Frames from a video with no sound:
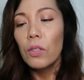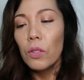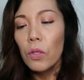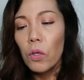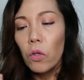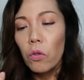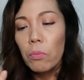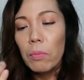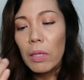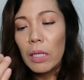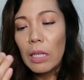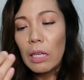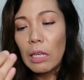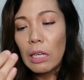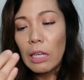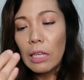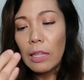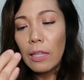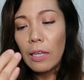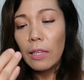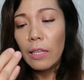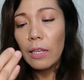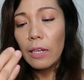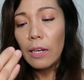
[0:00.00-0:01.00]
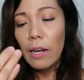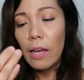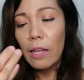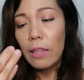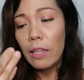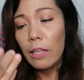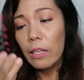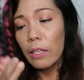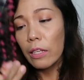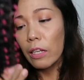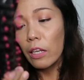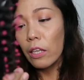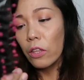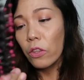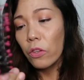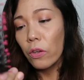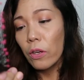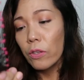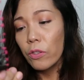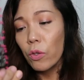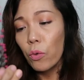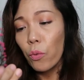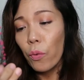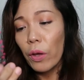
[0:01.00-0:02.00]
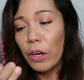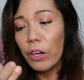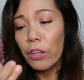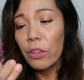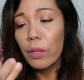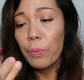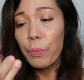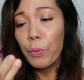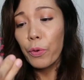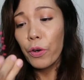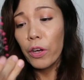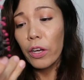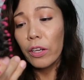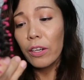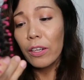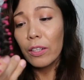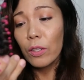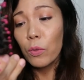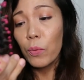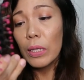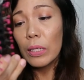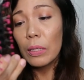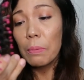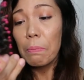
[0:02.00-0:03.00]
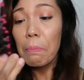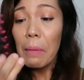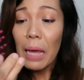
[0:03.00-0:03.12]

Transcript: So, makikita din natin dito as to where the product was